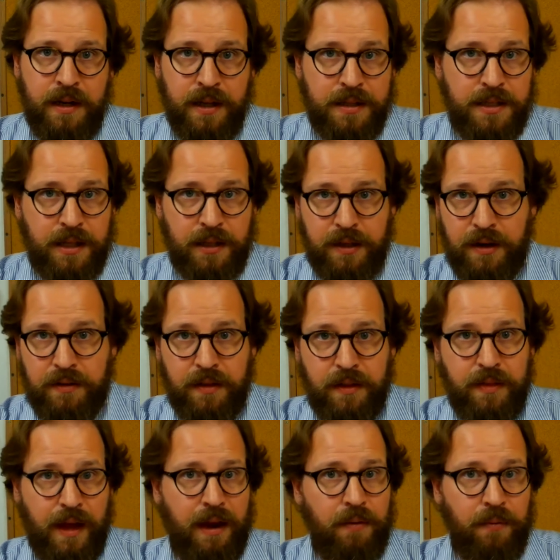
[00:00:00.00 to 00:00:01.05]
it's clear
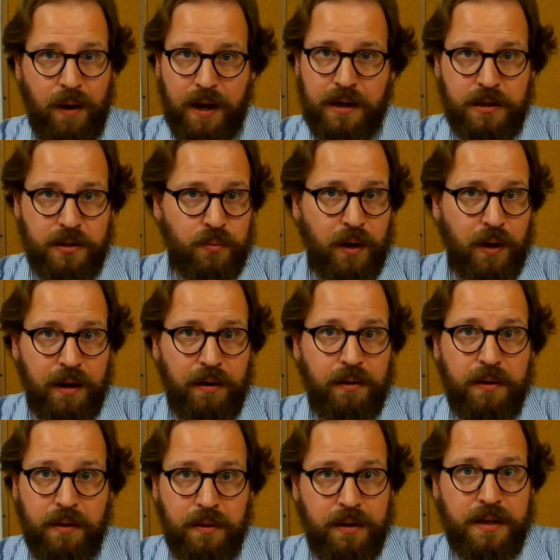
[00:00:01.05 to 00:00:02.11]
that that wine as well
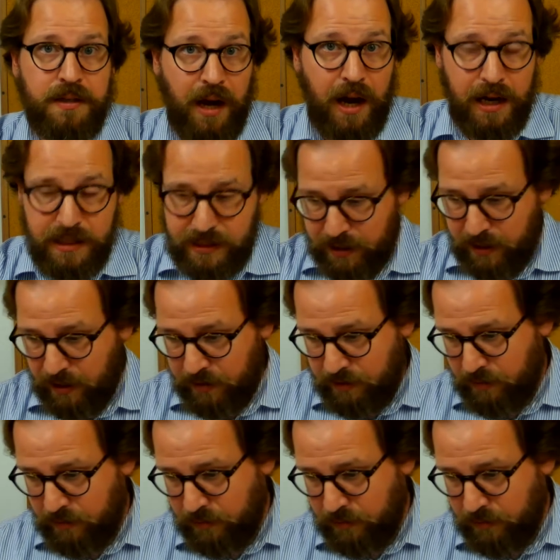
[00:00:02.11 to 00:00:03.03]
could intoxicate